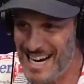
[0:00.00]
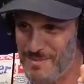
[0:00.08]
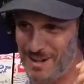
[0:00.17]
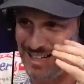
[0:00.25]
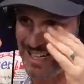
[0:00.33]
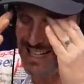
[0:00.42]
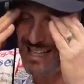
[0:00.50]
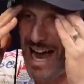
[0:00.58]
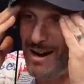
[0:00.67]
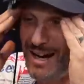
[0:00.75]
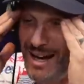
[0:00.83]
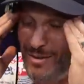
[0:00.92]
I'm gonna guess.
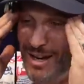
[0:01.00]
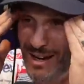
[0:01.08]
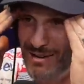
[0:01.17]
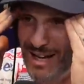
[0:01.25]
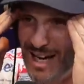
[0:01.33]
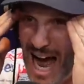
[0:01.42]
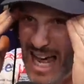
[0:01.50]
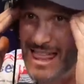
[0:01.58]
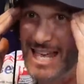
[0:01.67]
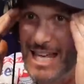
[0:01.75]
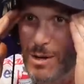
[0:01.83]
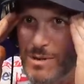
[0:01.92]
I okay, ready? I
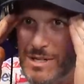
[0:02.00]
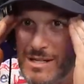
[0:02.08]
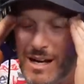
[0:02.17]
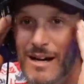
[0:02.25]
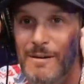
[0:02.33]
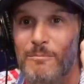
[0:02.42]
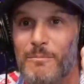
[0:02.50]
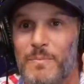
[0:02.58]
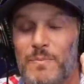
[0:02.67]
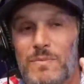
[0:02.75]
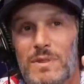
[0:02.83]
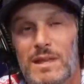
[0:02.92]
think it was um,
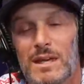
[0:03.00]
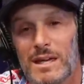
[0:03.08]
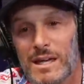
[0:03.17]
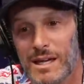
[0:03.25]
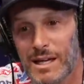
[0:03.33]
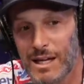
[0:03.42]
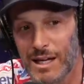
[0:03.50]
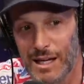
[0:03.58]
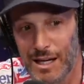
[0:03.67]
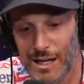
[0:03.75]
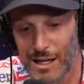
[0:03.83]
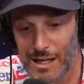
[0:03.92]

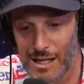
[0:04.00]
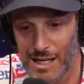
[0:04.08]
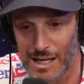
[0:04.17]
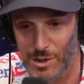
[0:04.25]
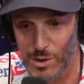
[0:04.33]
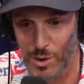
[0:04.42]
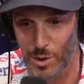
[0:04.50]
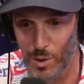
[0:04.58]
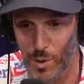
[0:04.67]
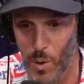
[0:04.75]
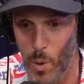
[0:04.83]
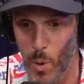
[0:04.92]
Neat
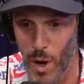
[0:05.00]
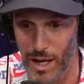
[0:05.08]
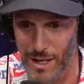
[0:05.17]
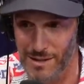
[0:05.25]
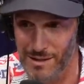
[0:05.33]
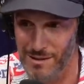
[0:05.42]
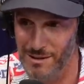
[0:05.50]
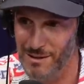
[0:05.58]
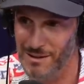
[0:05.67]
Hooland.